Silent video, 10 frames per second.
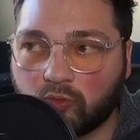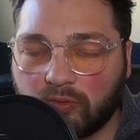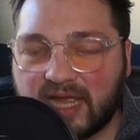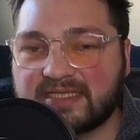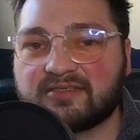
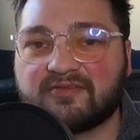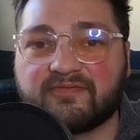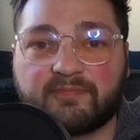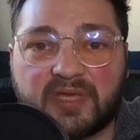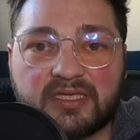impressive
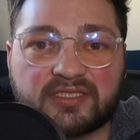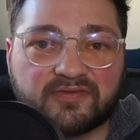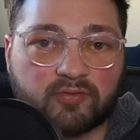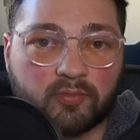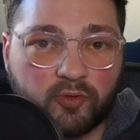piece
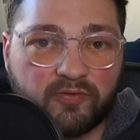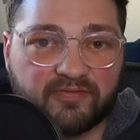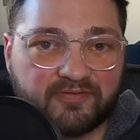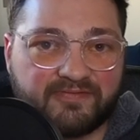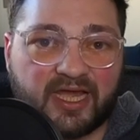of
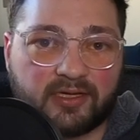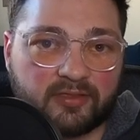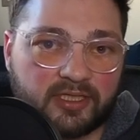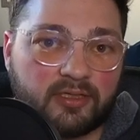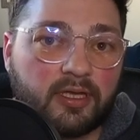removal
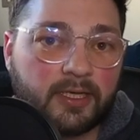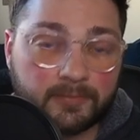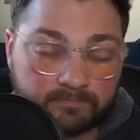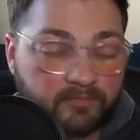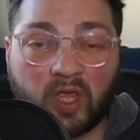finally
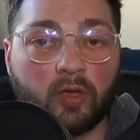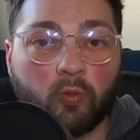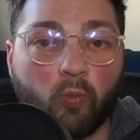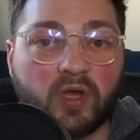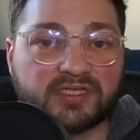
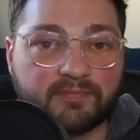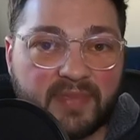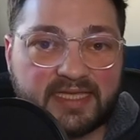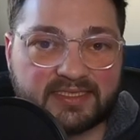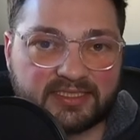was
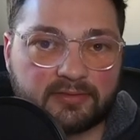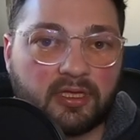amazing.